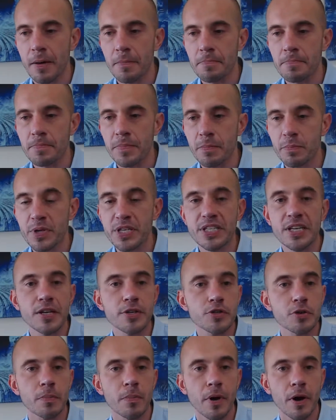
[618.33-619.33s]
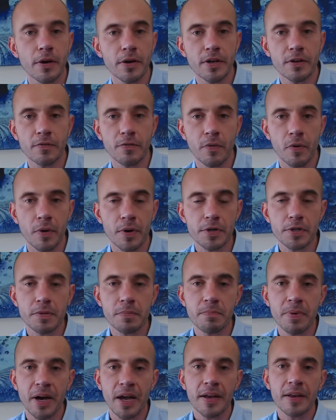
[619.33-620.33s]
potential market for us.
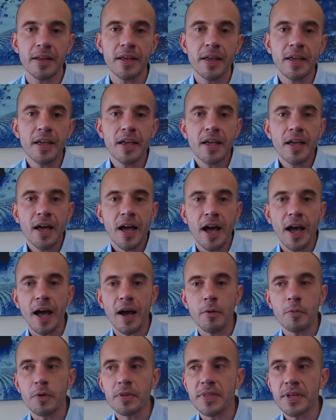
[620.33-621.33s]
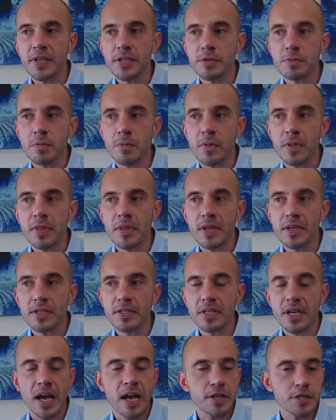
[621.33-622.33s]
But with these
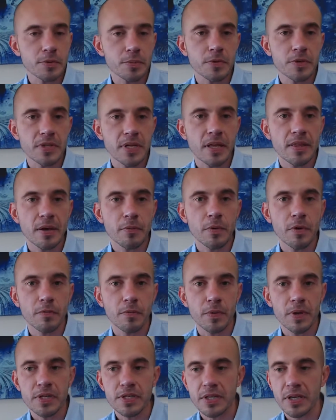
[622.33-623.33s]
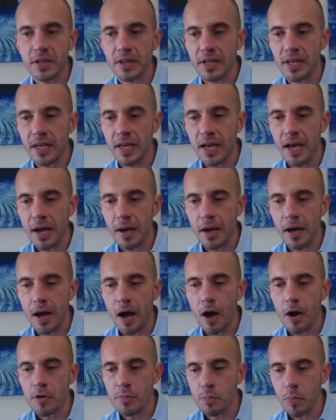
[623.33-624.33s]
customers that we've recently
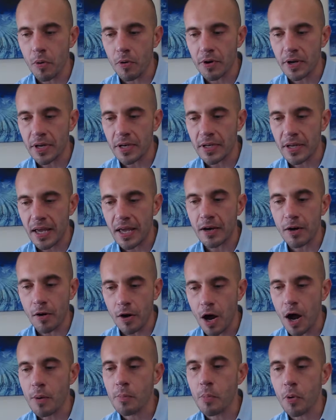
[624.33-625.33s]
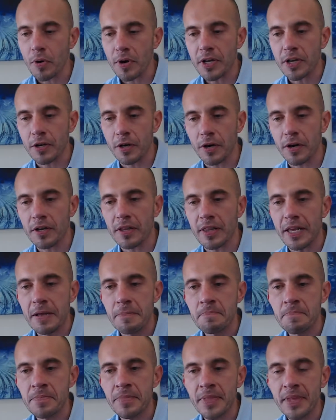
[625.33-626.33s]
onboarded and are onboarding currently,
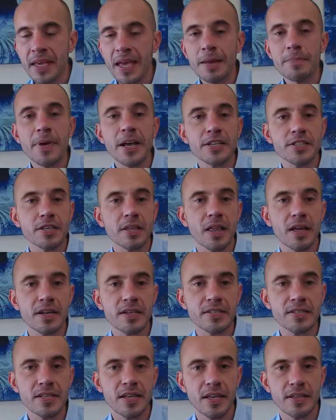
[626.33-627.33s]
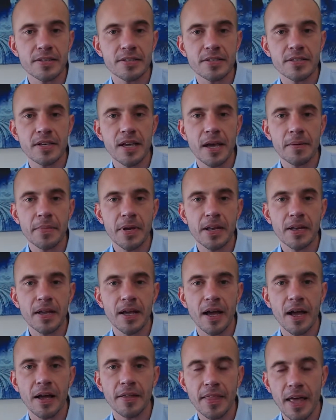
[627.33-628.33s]
it makes a lot of sense. I mean,
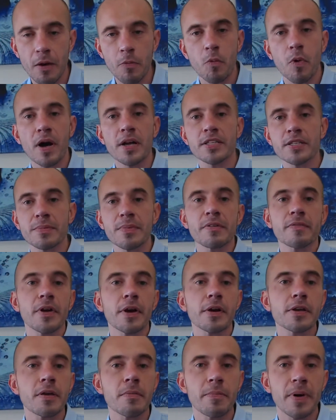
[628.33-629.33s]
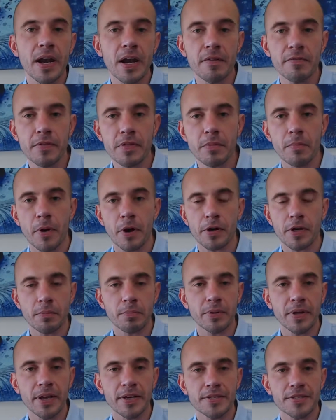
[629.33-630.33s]
they want to be very competitive in the
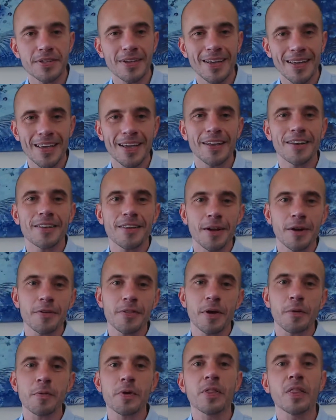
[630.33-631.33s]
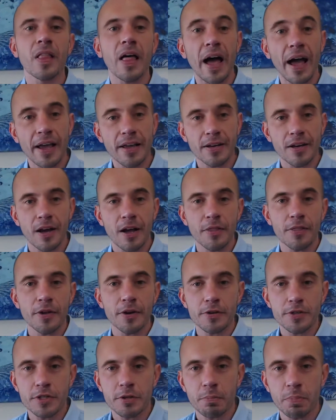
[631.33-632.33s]
marketplace. Again, they're reliant on their
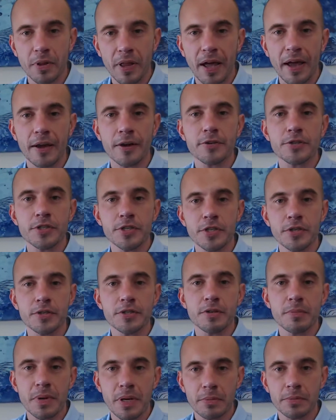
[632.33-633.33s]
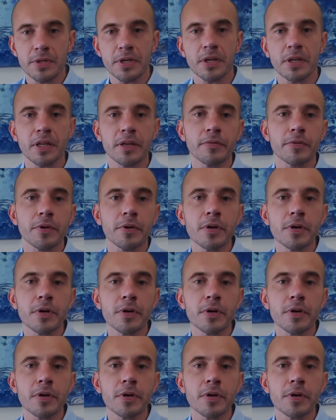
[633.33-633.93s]
suppliers to be able to deliver